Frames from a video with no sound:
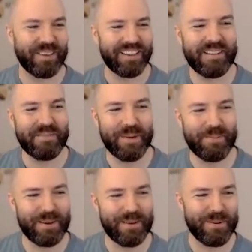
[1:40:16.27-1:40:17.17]
a lot of
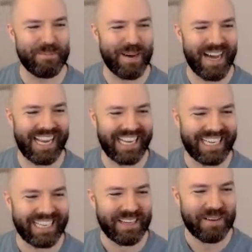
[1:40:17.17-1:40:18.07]
people have been
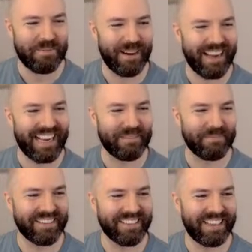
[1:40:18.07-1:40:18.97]
buying
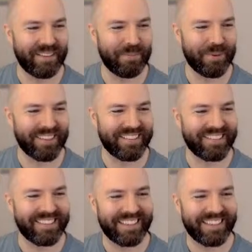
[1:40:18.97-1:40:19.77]
mental health books.